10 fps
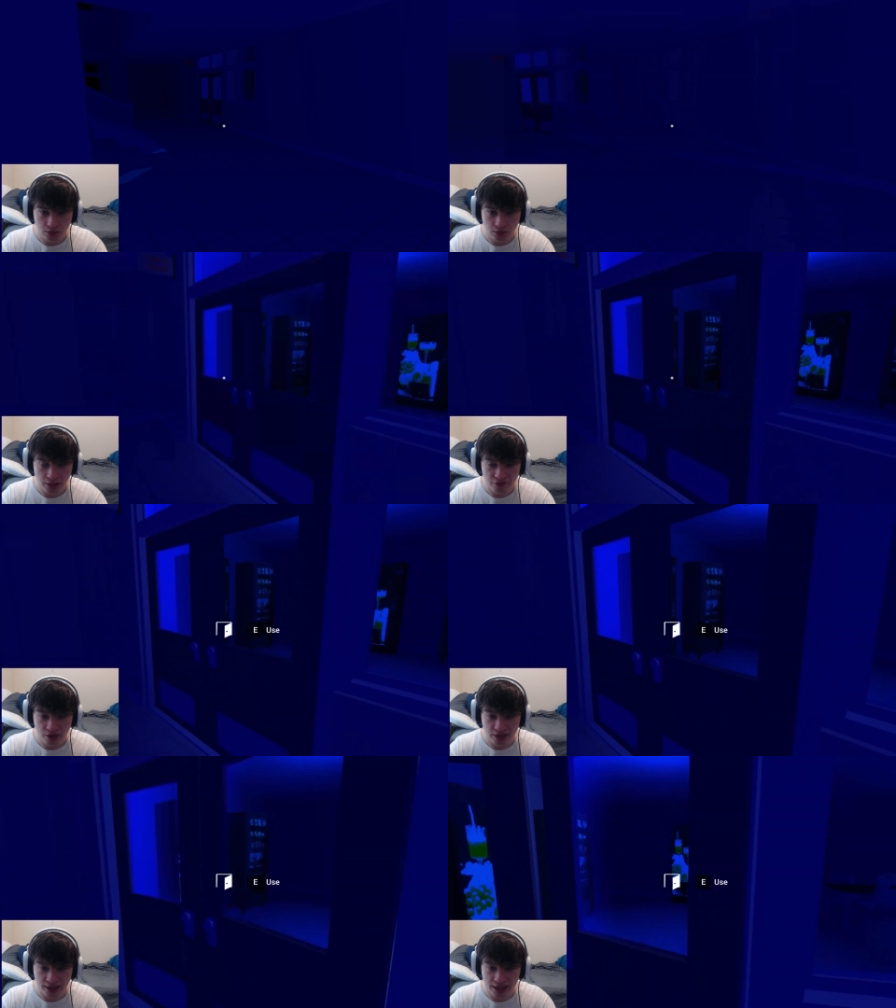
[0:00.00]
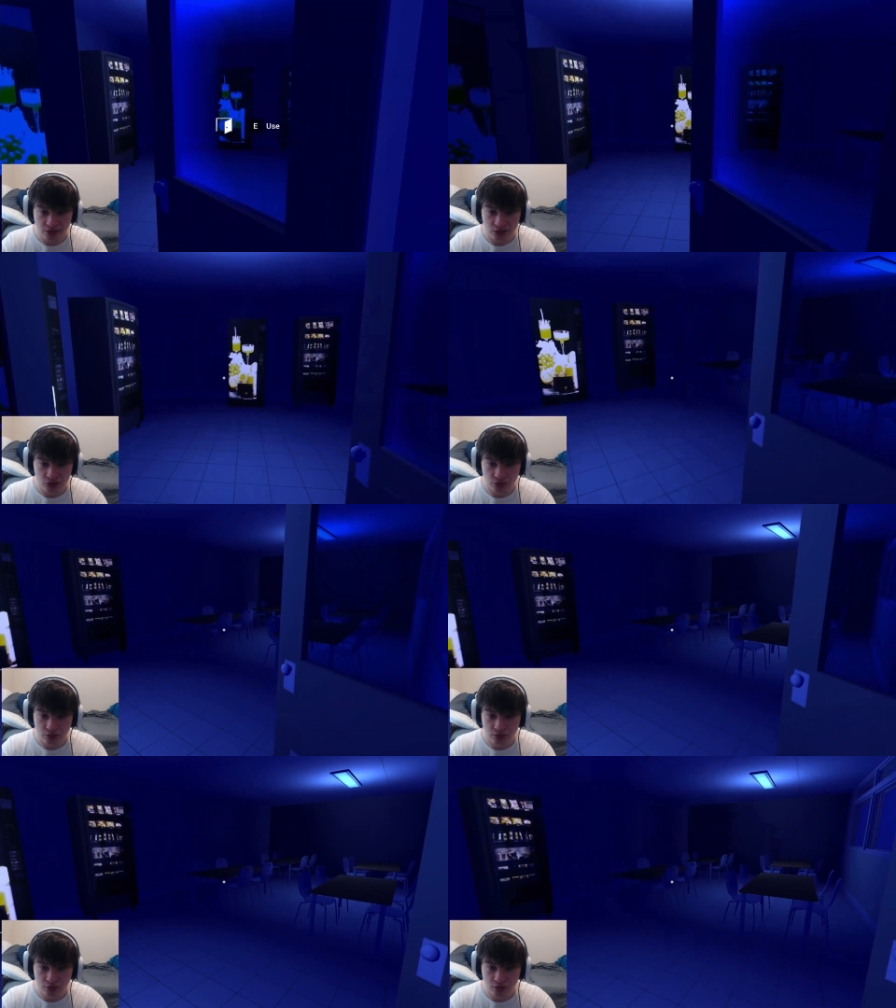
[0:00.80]
I fucking hate this, dude.
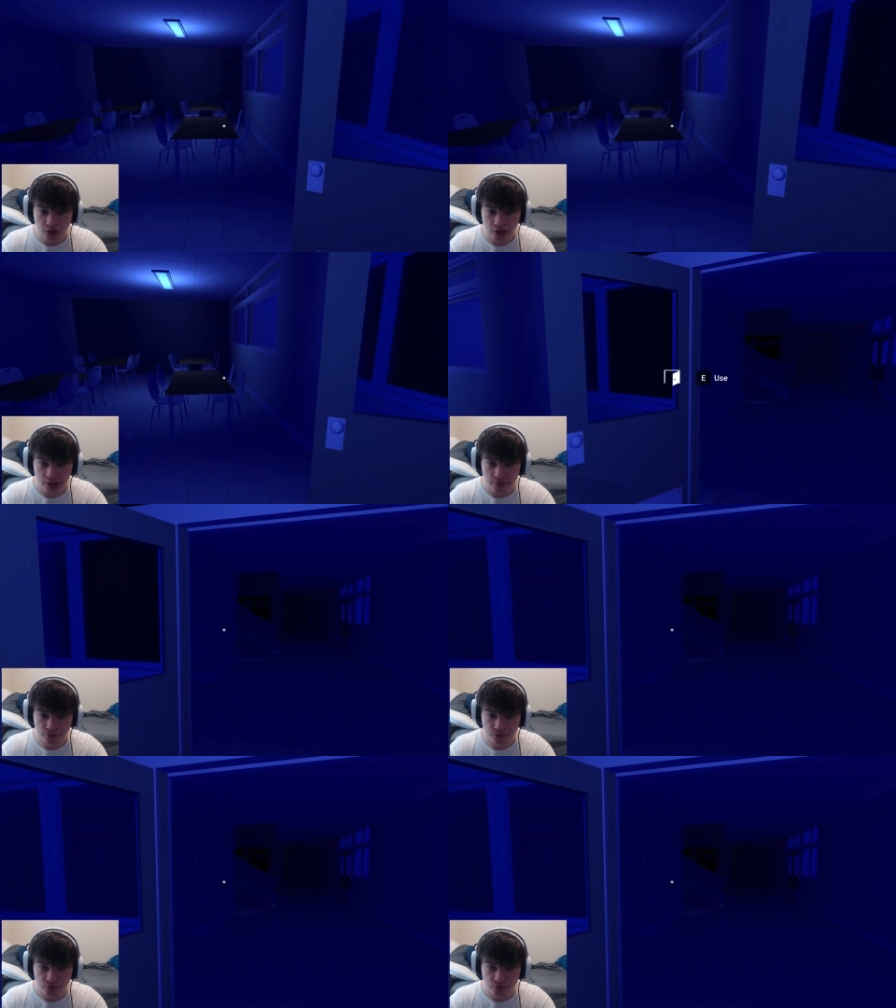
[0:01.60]
Alright.